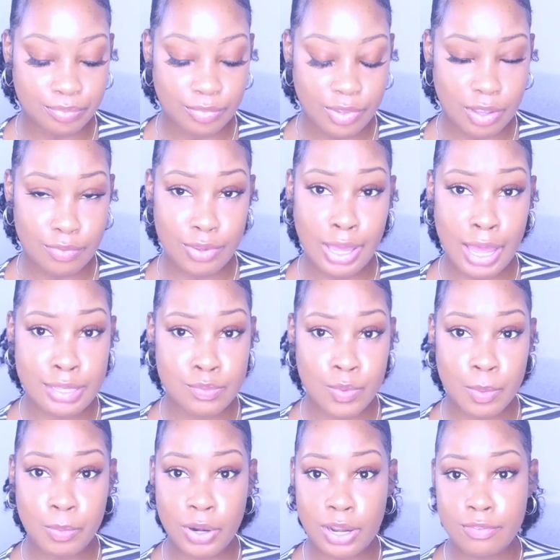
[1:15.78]
if you guys
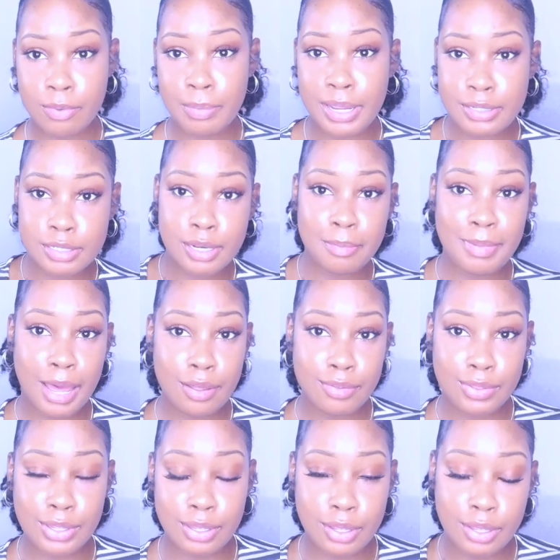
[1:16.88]
want more information about
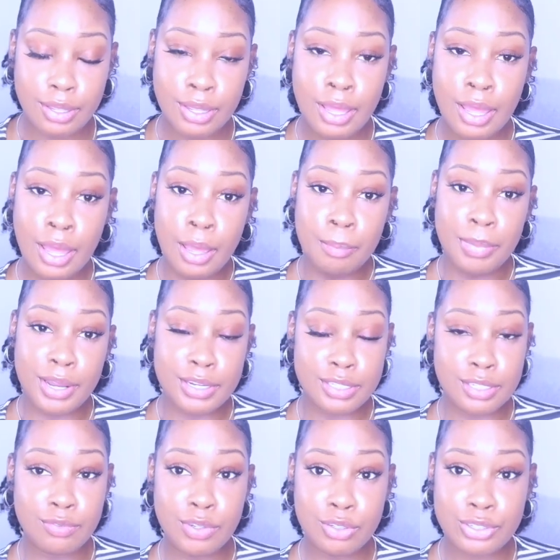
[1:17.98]
the
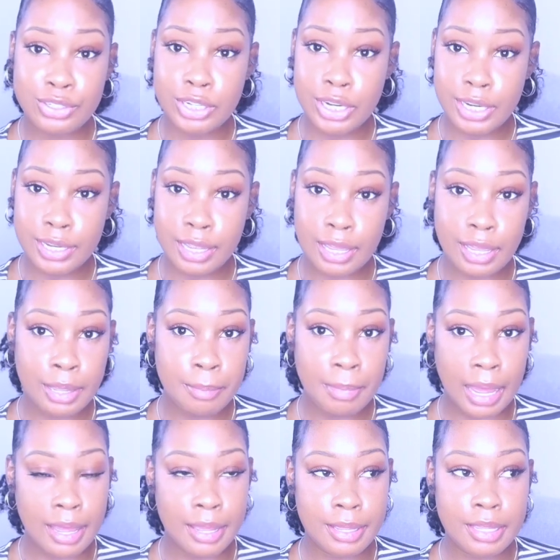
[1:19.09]
Pearson VUE trick and
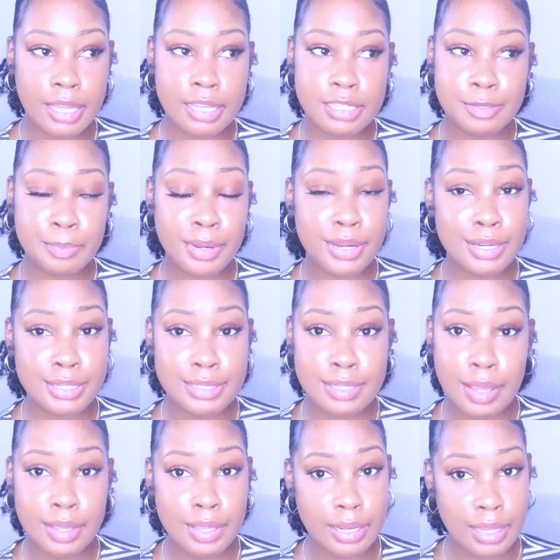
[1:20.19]
my experience
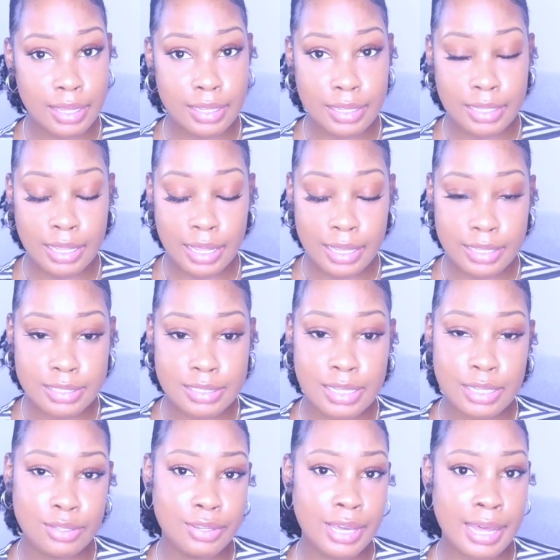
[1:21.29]
taking the Nclex,
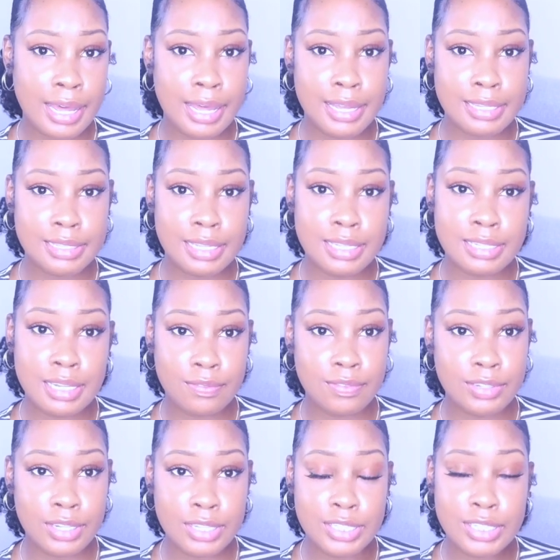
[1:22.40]
then you guys can
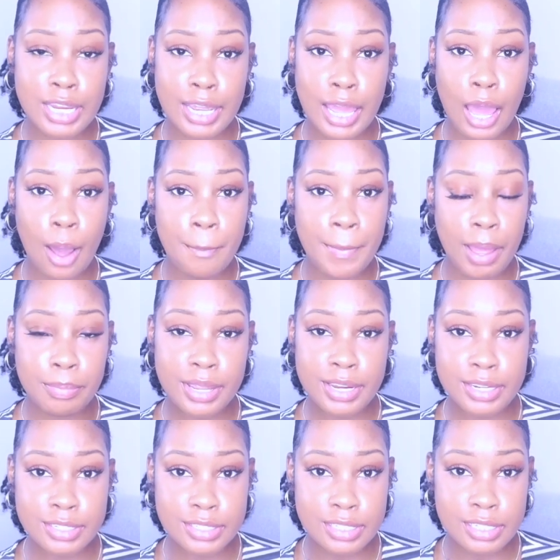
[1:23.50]
definitely check out my
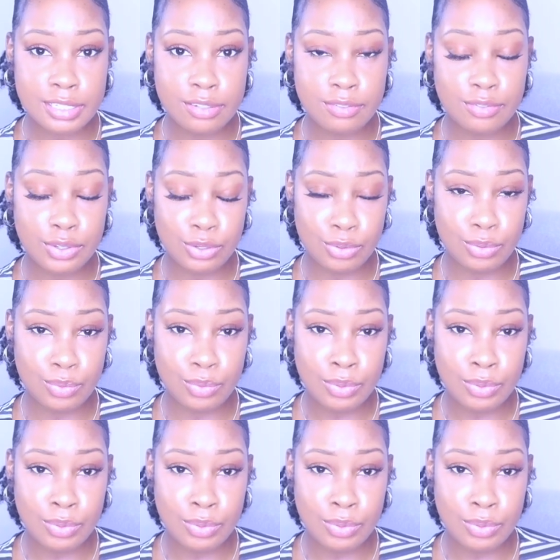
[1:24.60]
Pearson VUE